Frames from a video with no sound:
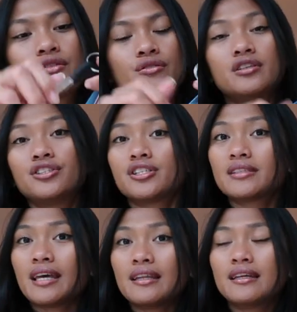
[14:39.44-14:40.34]
so they just
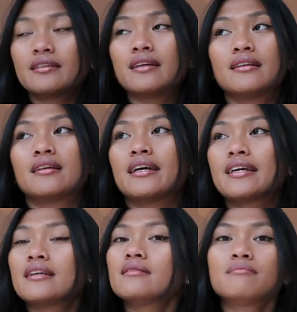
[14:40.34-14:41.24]
scan it and then I
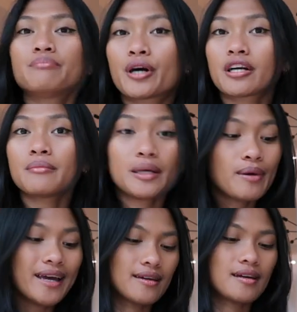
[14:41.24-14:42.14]
can park my
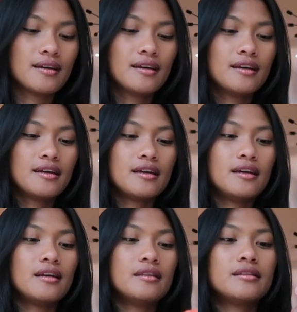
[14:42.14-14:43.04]
bike.
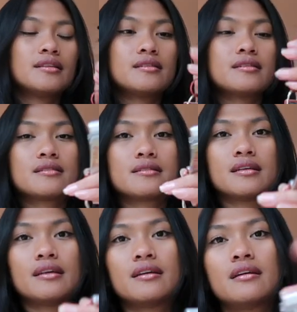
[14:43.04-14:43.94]
And this is
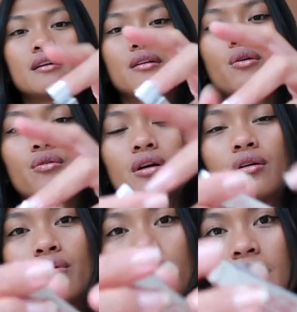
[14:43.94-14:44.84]
the
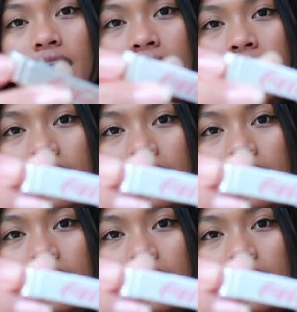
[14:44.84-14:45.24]
Coca-Cola